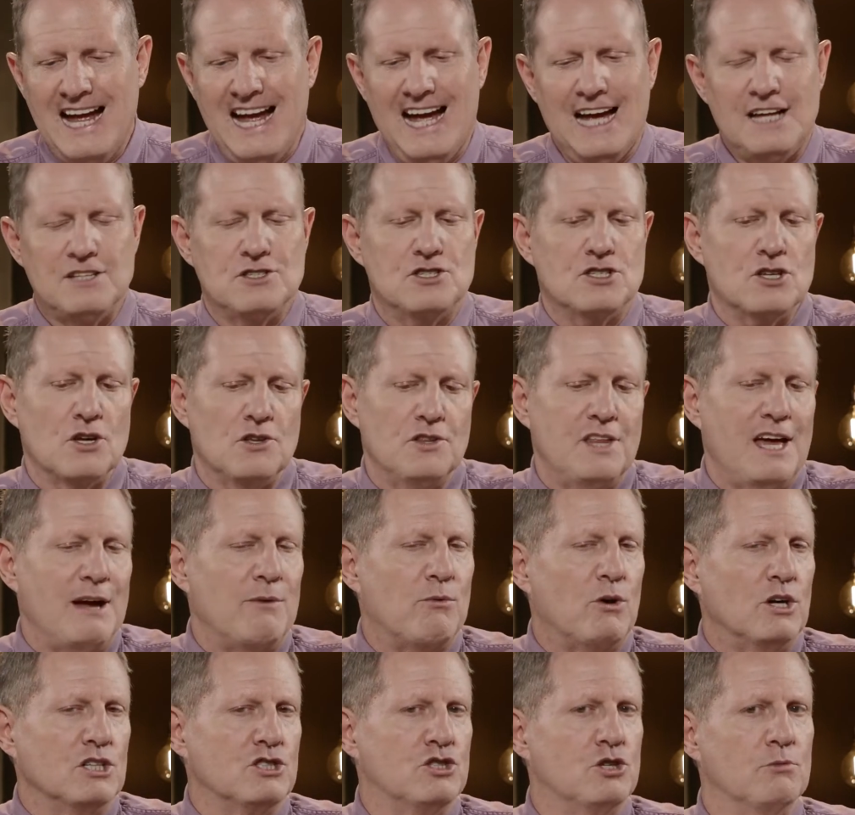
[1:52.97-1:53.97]
And so they
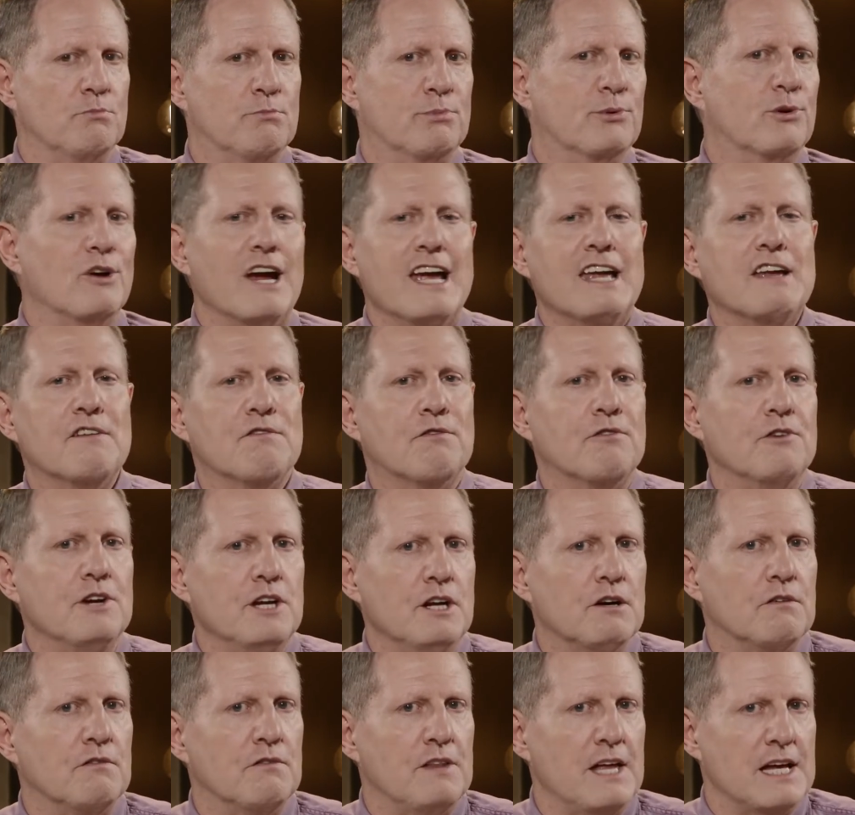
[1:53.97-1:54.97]
want to break free
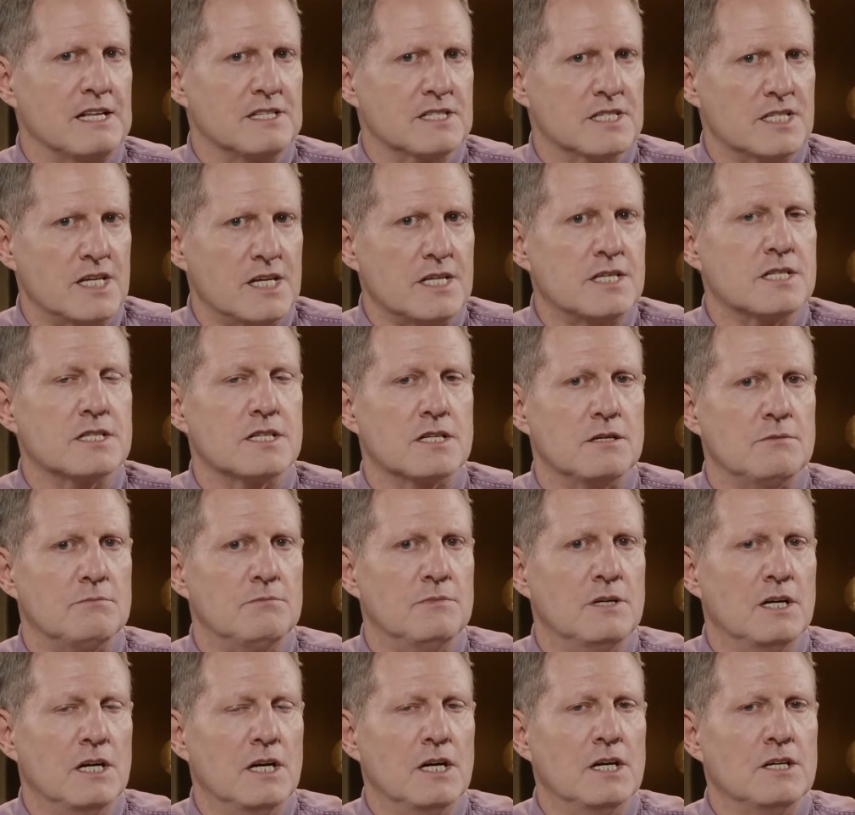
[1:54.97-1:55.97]
of that
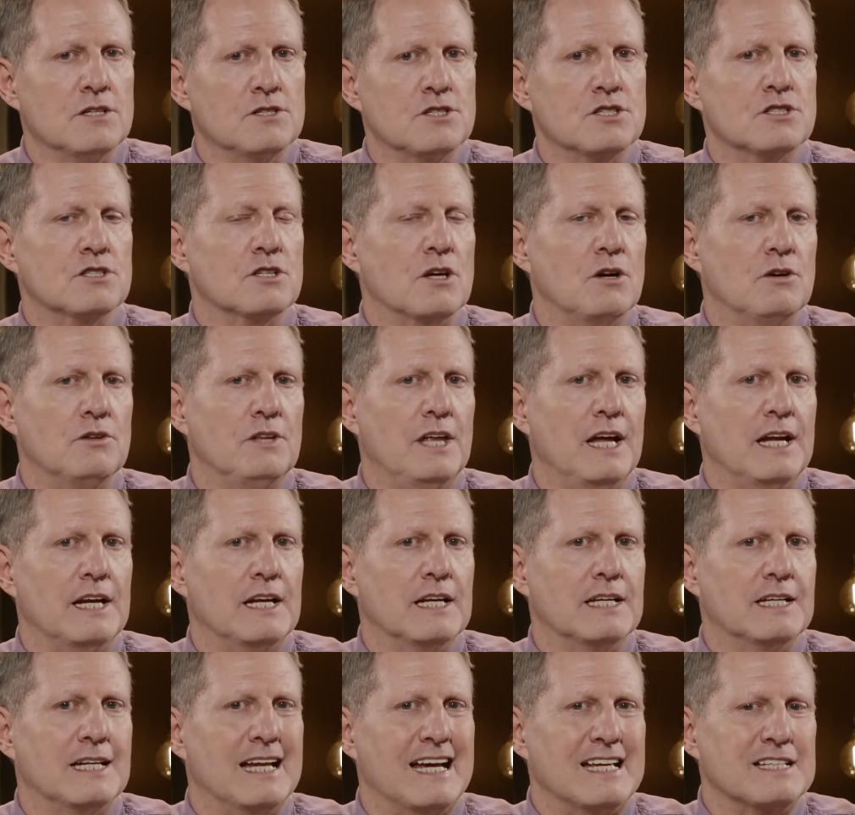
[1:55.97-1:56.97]
system so that
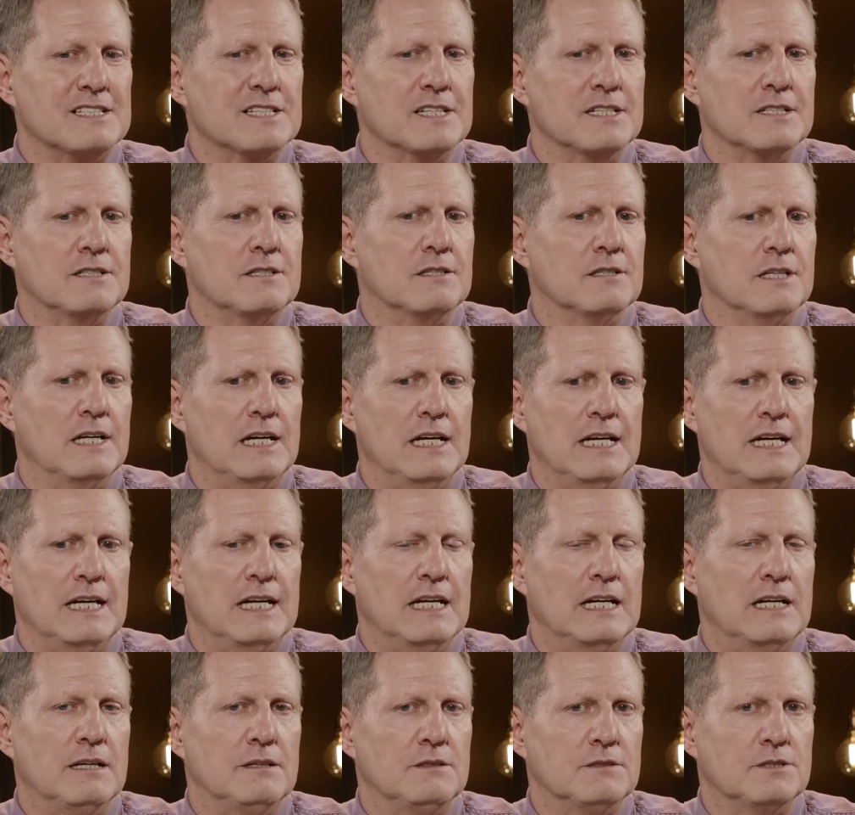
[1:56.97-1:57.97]
it doesn't
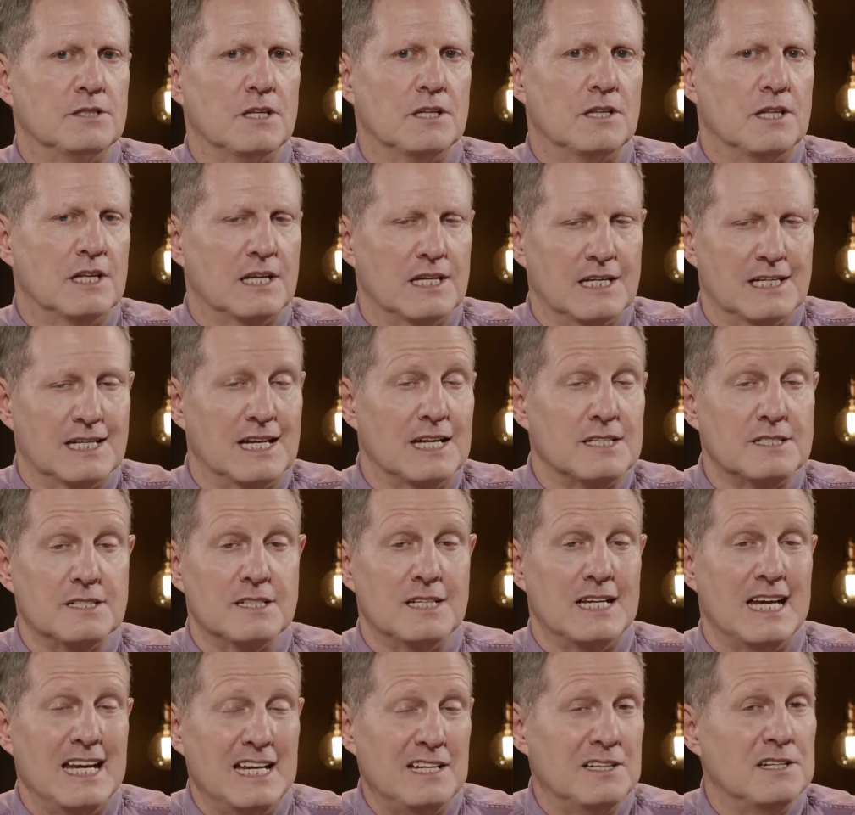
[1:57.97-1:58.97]

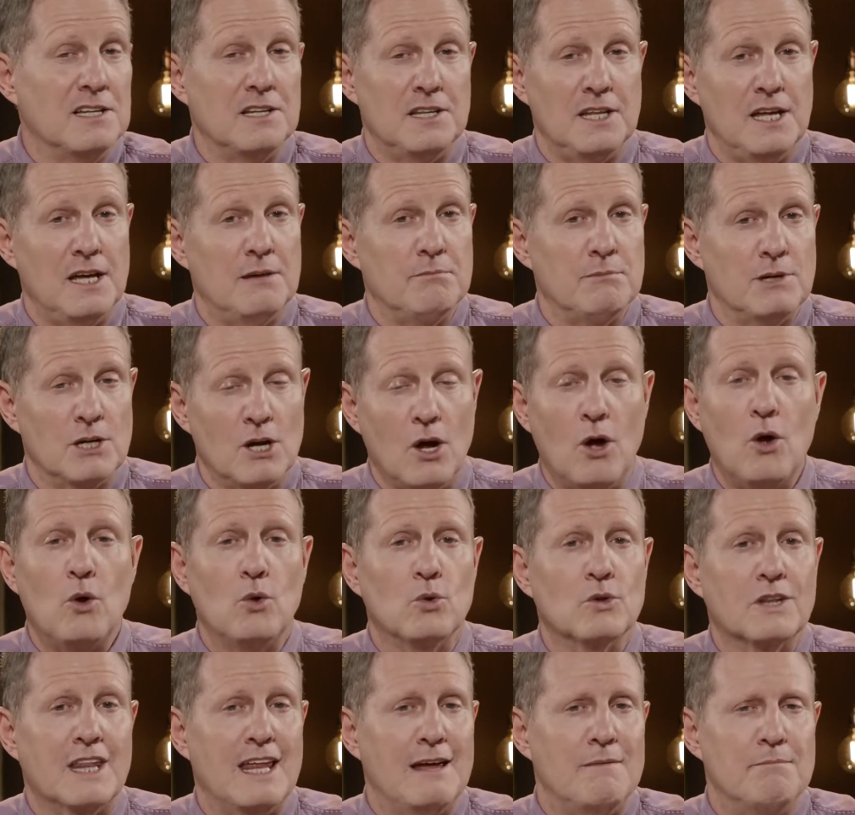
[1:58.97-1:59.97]
hinder them and
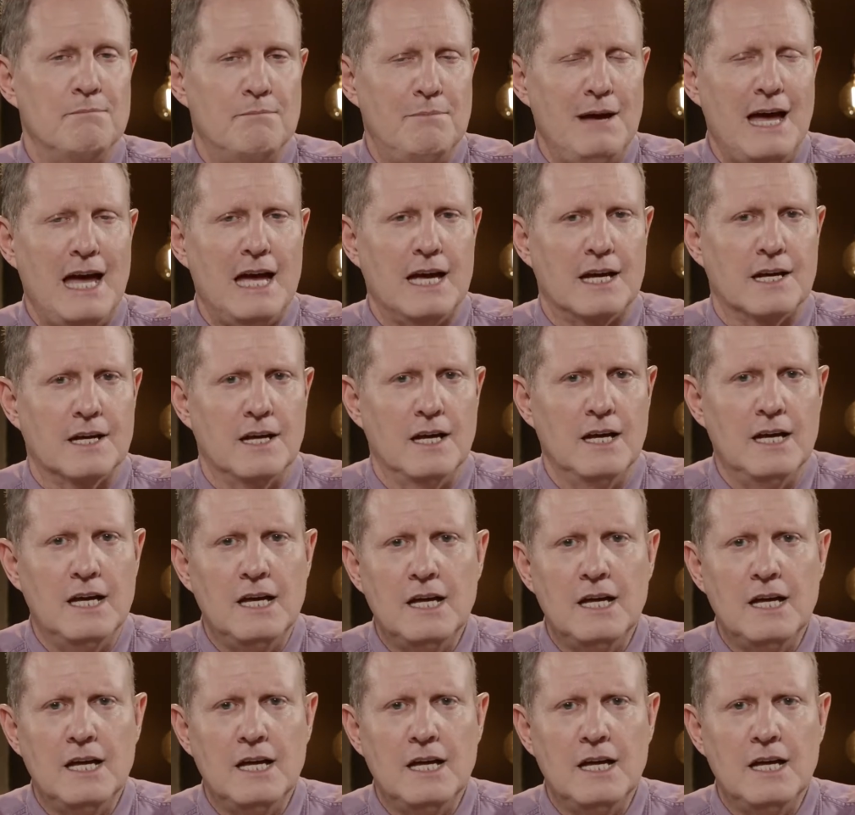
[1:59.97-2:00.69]
hold them back.